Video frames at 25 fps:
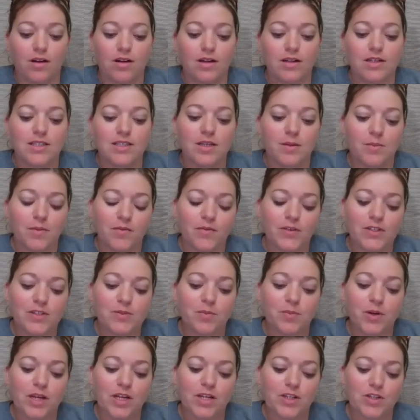Some of us
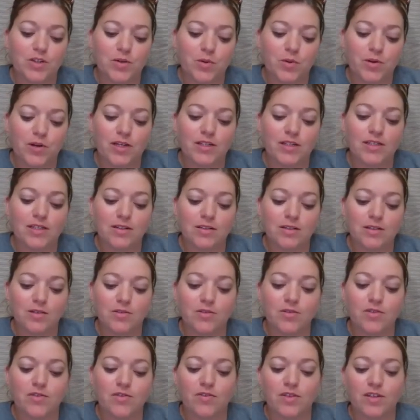bring in toys and
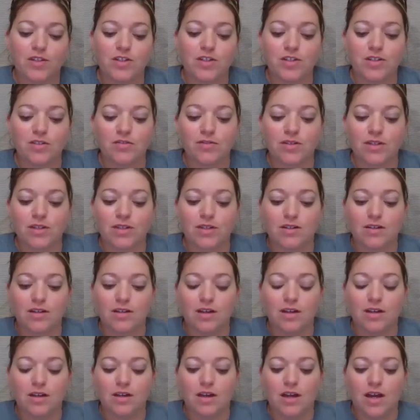clothes for the children.
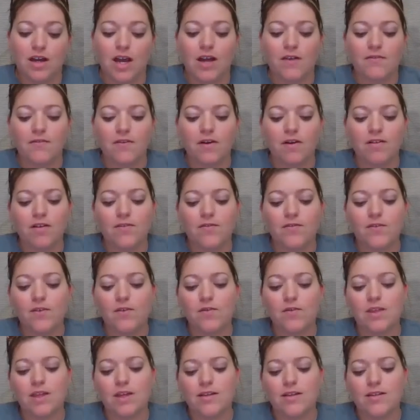I found a few
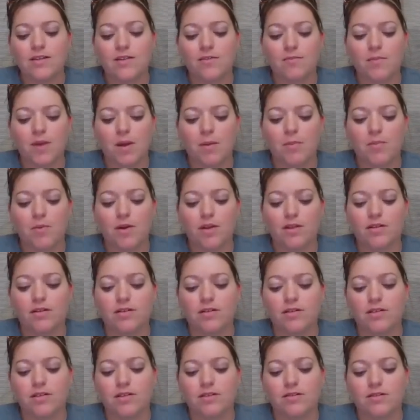things of my
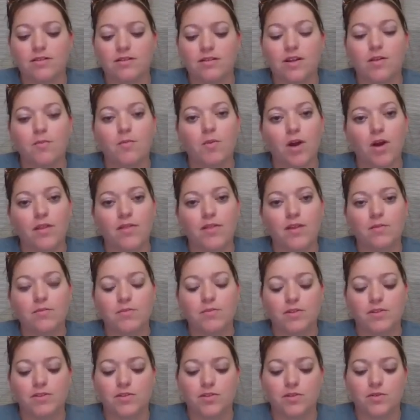brother's and brought them
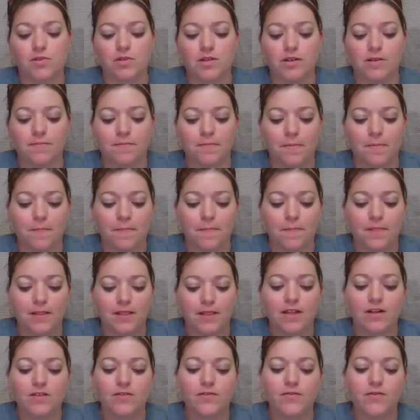to school.
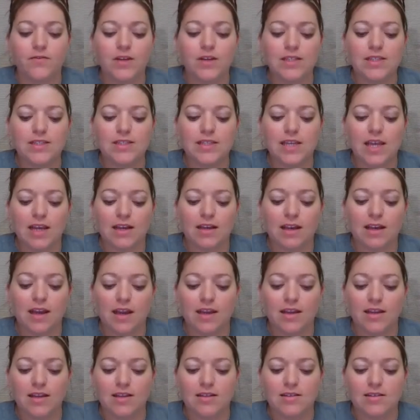Little feed sack
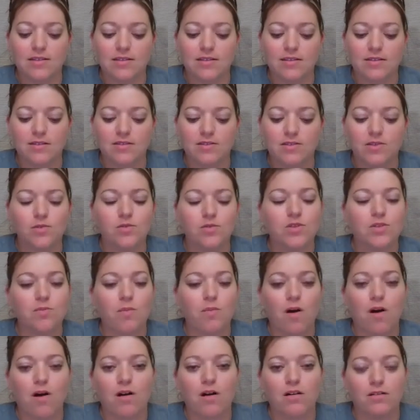nighties, so
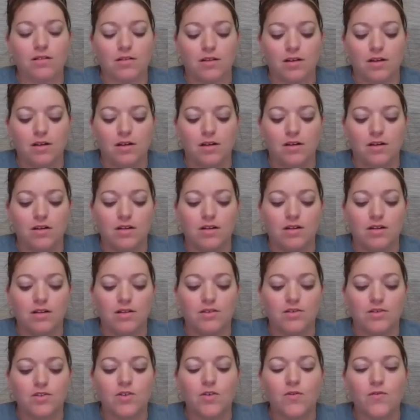small,
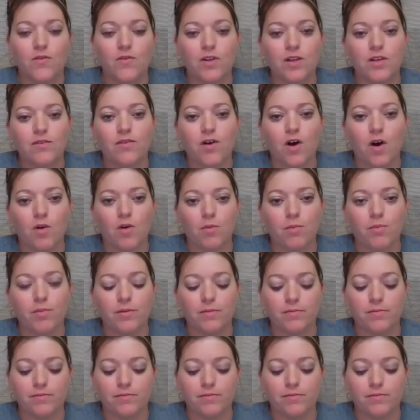so full of hope.